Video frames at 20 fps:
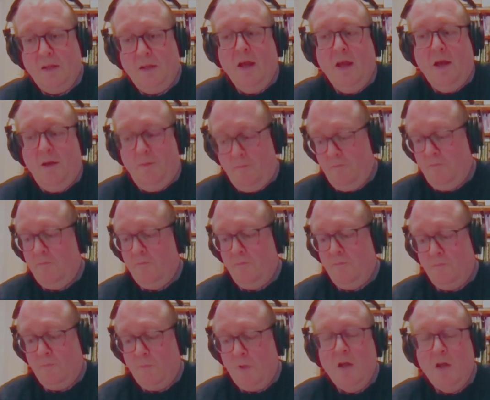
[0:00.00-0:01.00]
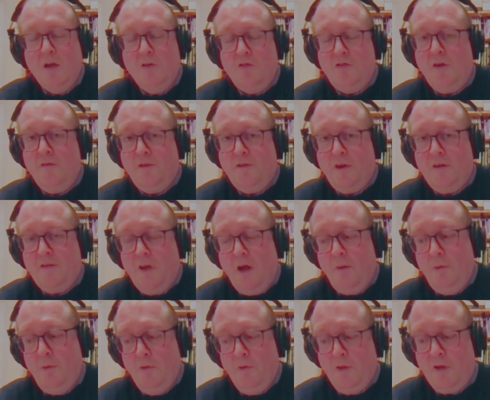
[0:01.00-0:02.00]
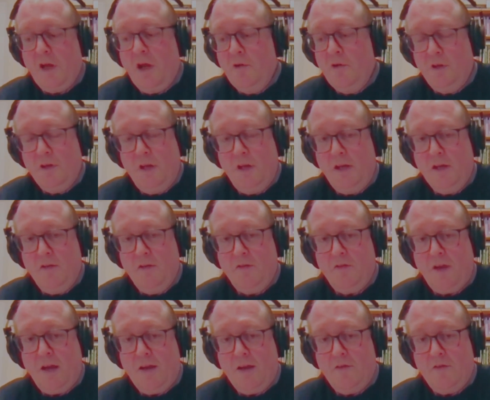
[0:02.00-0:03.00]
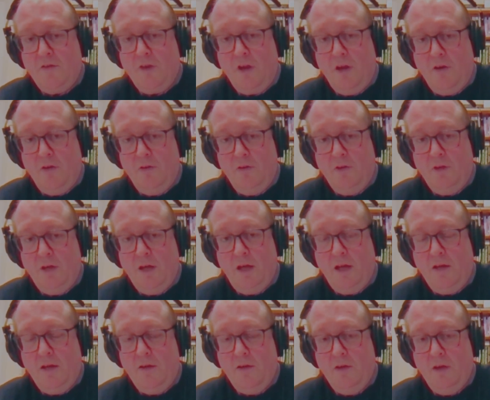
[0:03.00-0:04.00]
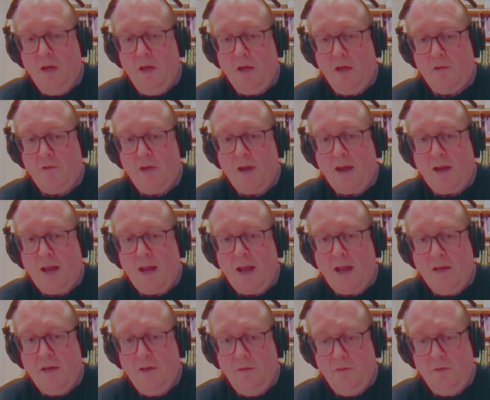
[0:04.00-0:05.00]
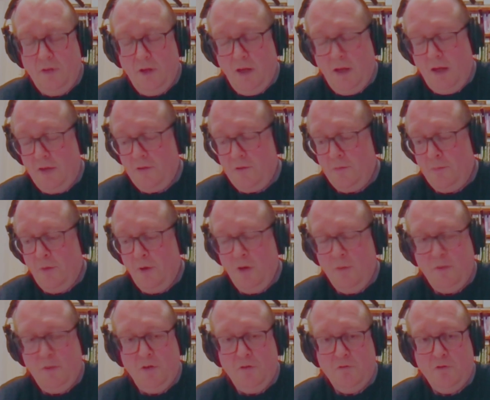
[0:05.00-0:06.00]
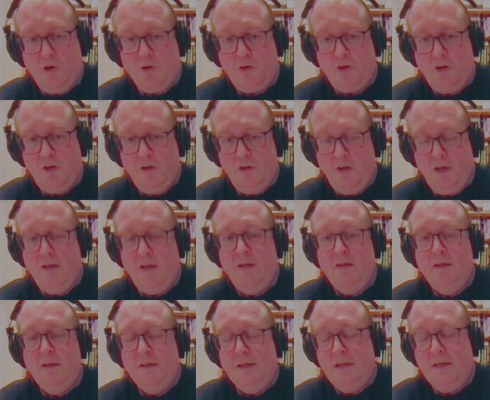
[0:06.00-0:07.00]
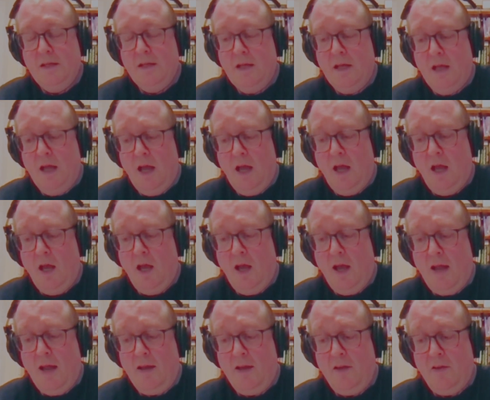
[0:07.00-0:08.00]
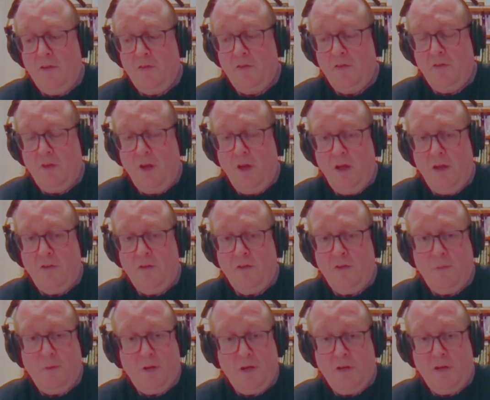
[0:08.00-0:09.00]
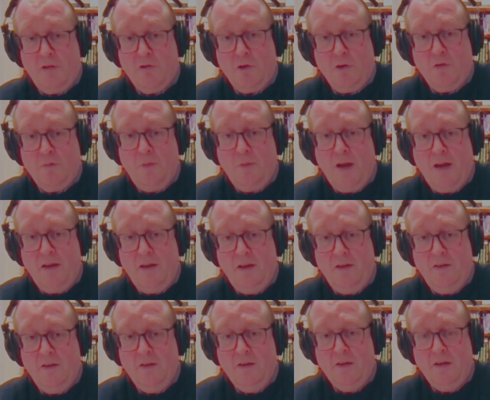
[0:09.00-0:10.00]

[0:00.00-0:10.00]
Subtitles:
Yeah. So, for example, the Coconino sandstone in Grand Canyon, it's a Permian rock unit, and it's typically cross-bedded.